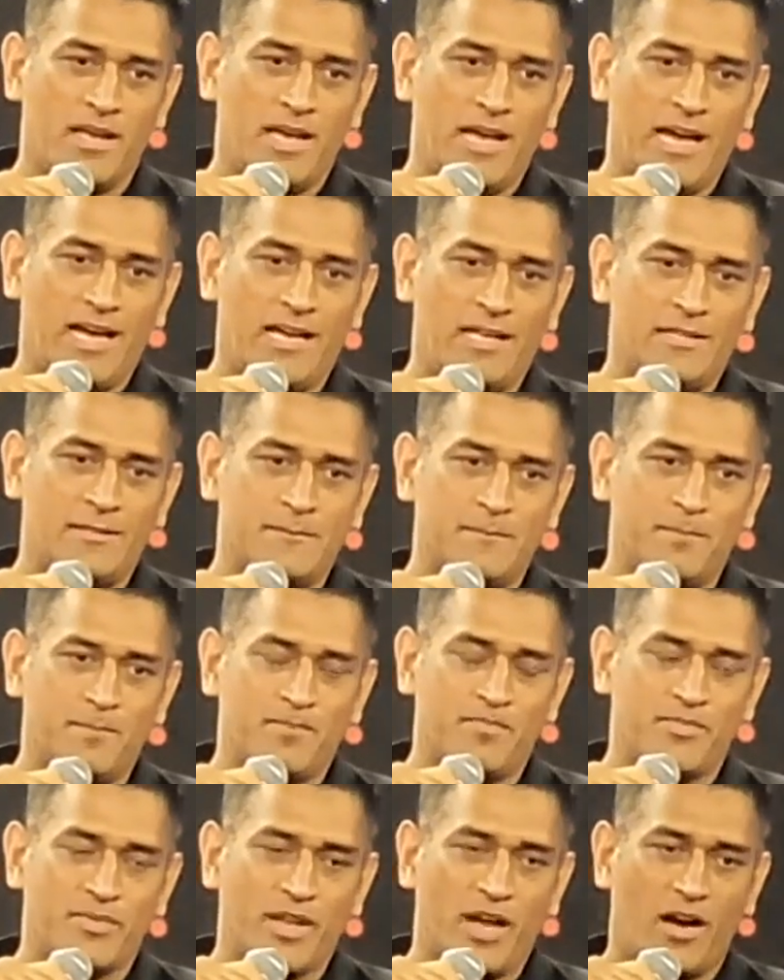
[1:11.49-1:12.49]
And
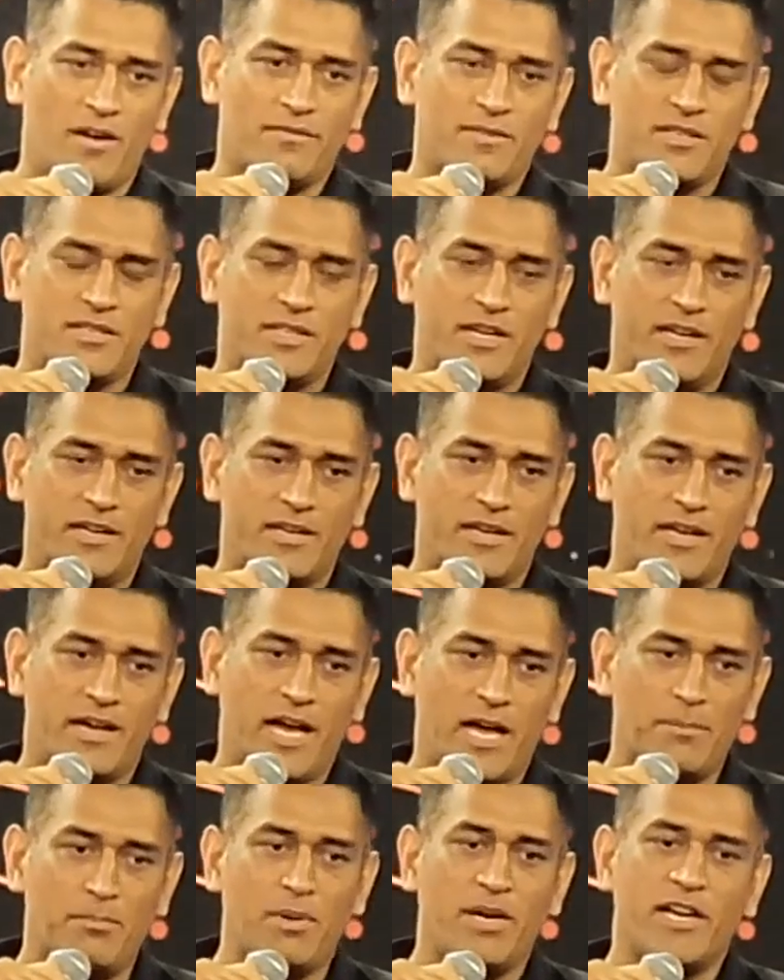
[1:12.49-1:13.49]
after that
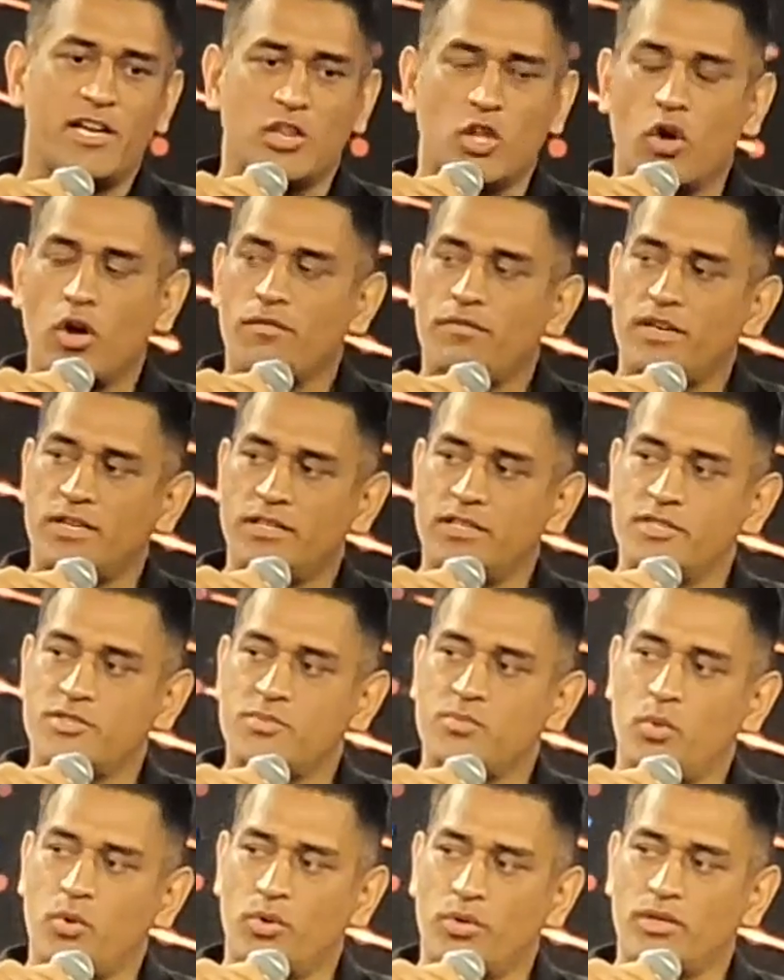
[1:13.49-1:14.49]
I played a lot of other
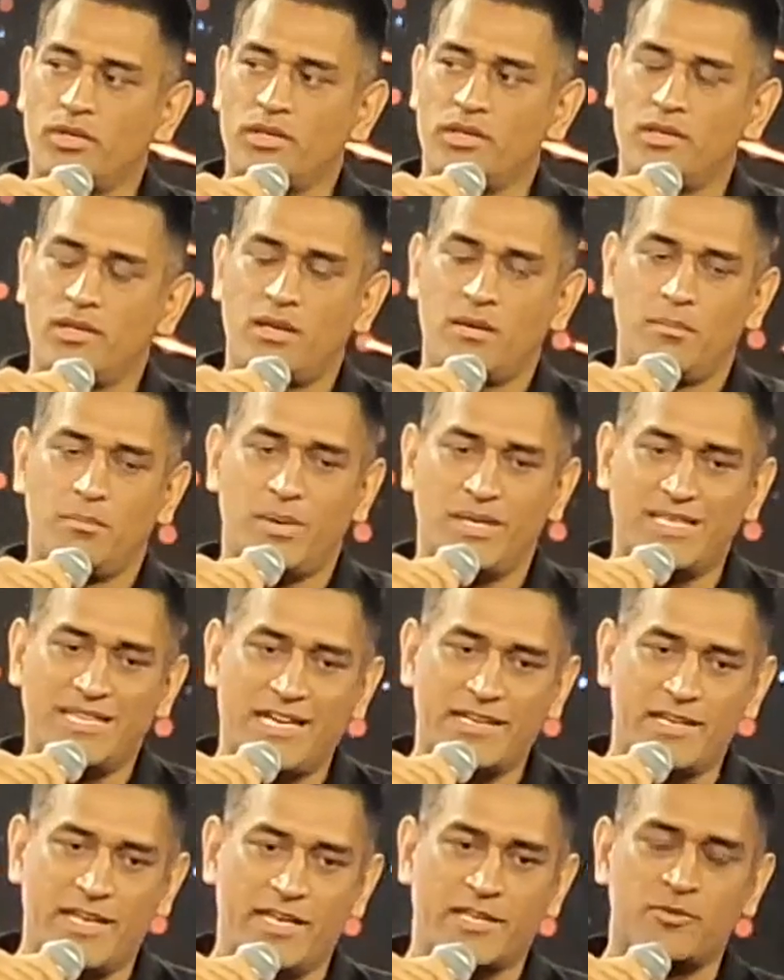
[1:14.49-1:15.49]
sport. But
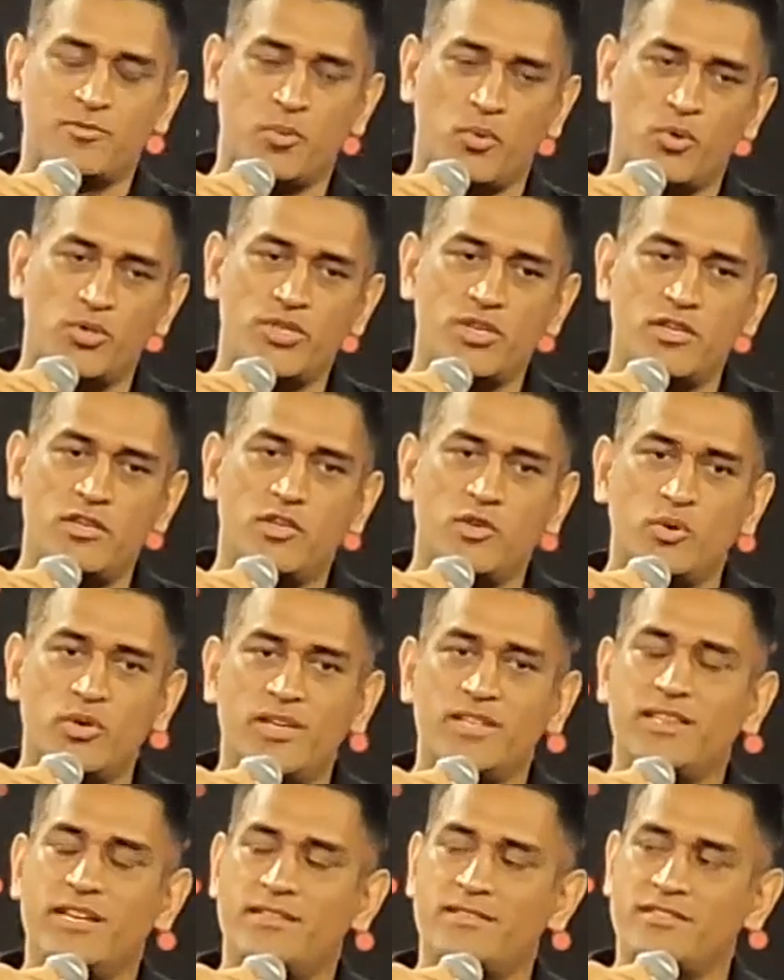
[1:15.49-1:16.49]
that exposure
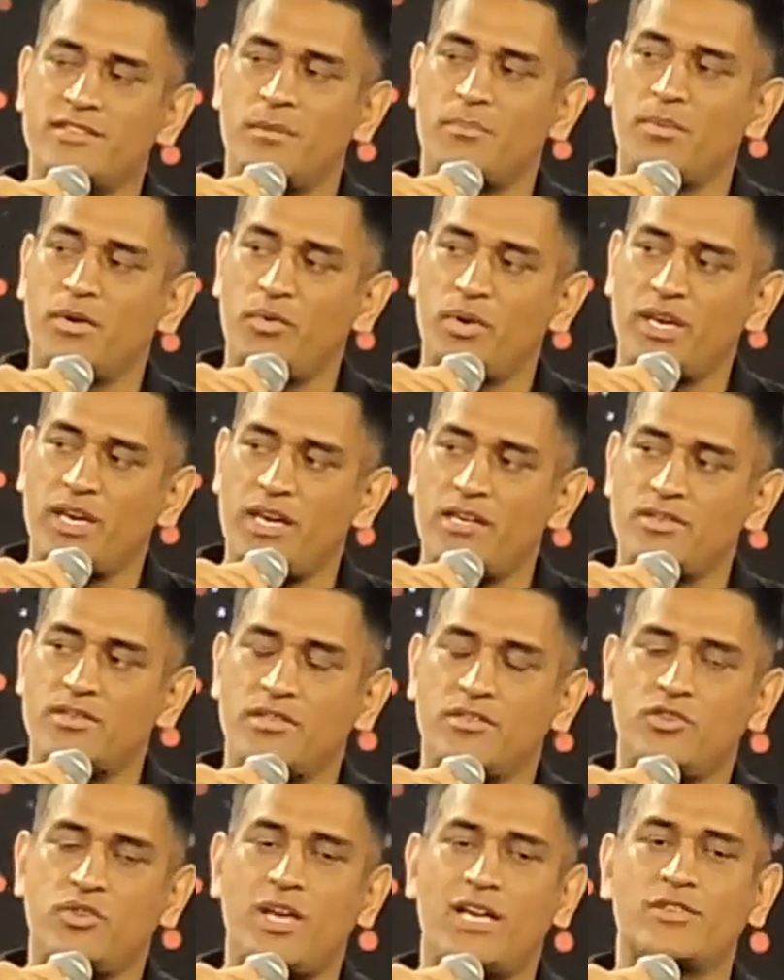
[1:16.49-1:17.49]
during that summer
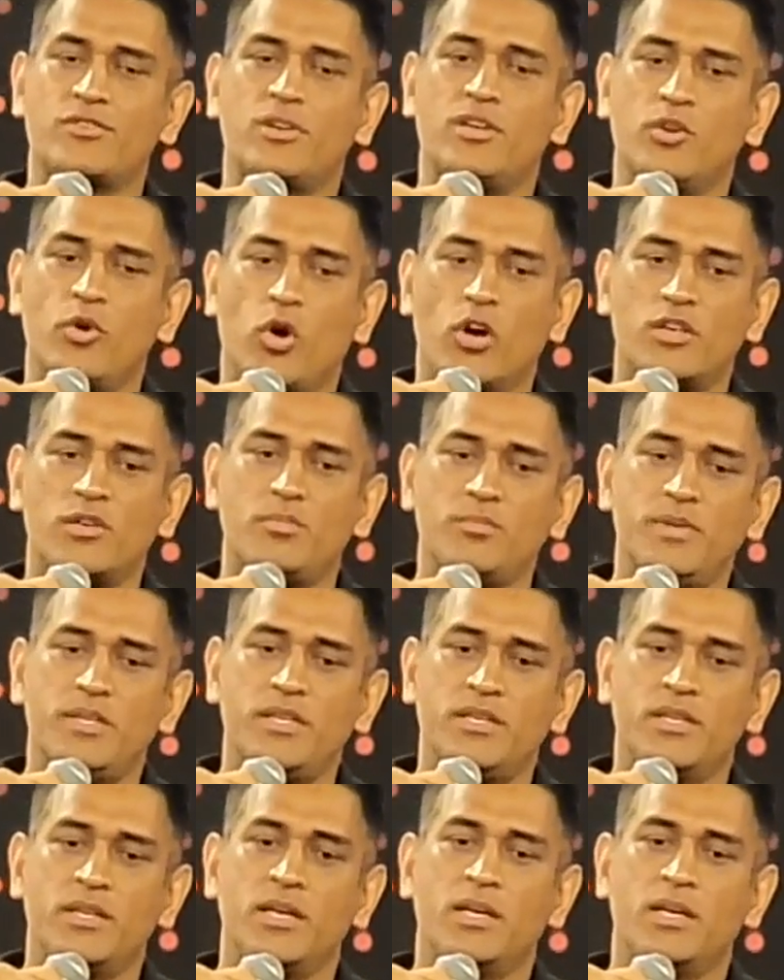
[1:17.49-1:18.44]
vacation actually got me